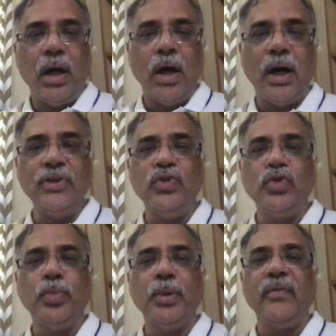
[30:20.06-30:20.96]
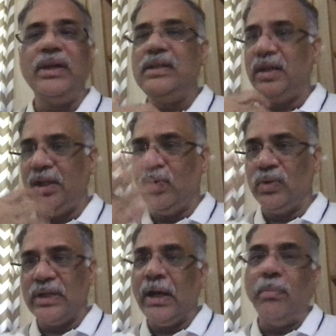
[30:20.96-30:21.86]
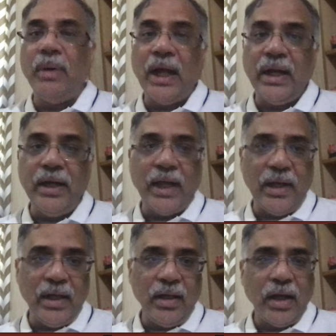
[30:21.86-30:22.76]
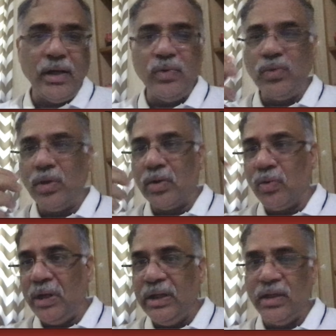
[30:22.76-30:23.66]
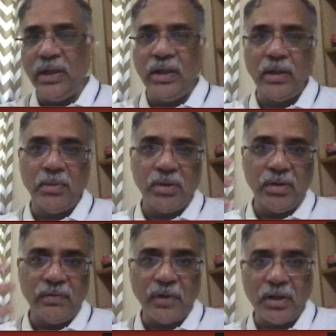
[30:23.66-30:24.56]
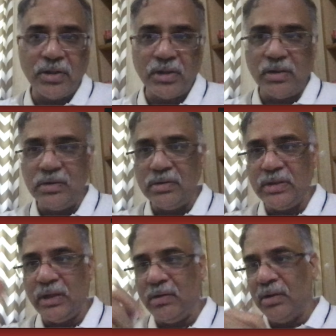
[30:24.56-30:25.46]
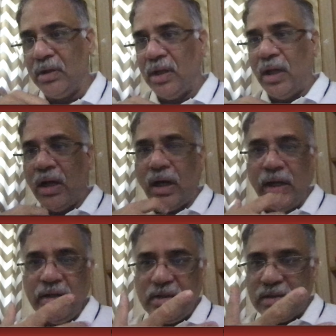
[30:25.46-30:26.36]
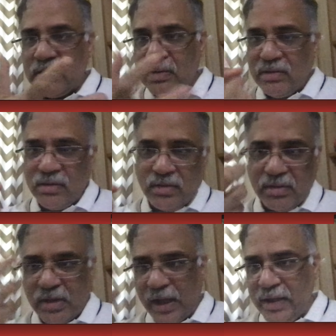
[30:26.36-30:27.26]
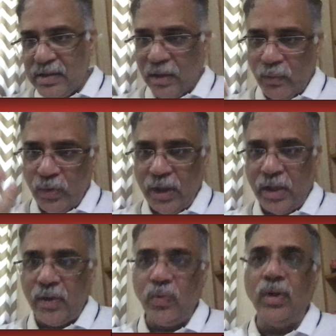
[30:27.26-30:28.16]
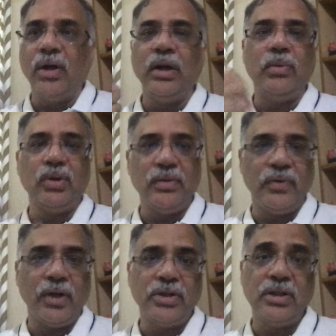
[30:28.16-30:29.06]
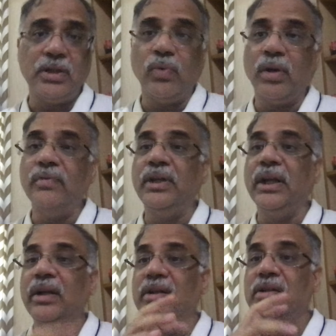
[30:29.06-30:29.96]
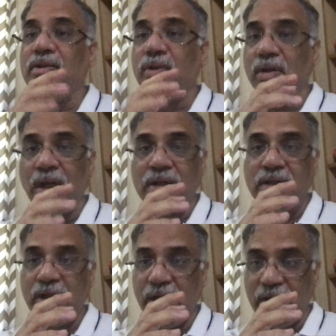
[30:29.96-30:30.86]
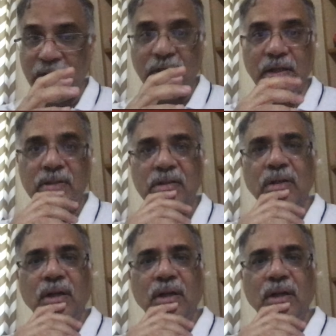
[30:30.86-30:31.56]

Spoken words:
Unsupervised learning looks like a blind alley. I do not know anything about the functions, then I try some way to learn about the functions, and one of the techniques is called clustering techniques.